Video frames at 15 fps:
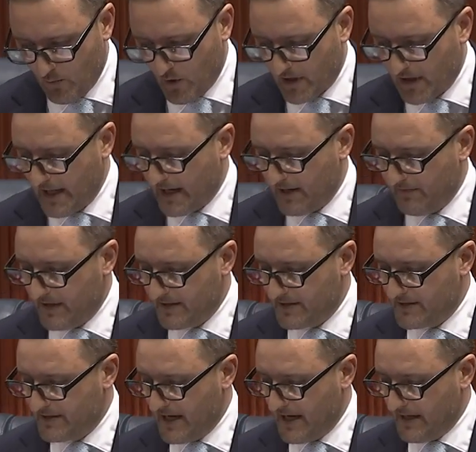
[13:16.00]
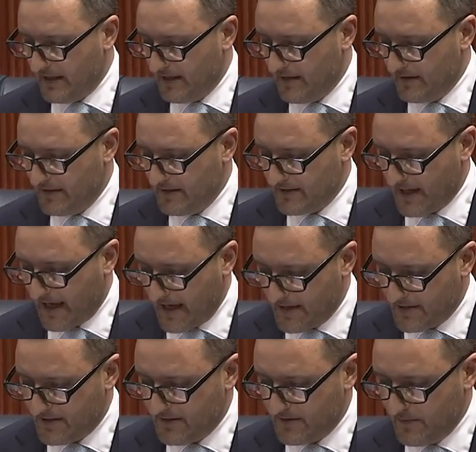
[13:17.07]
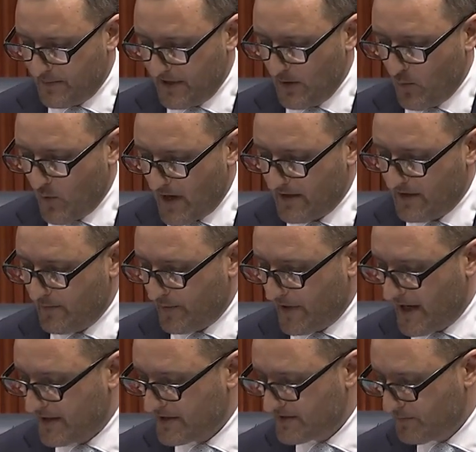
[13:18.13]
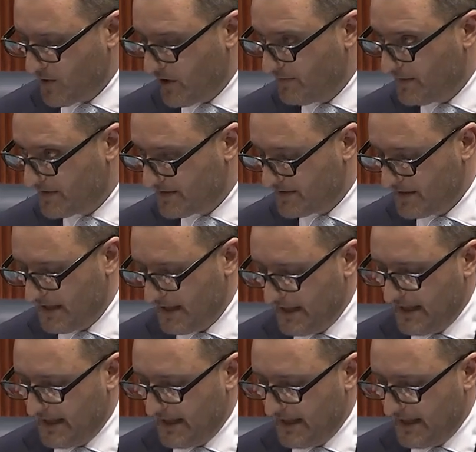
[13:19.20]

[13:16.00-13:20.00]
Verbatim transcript: What a lack of understanding. This has to be one of the proudest moments.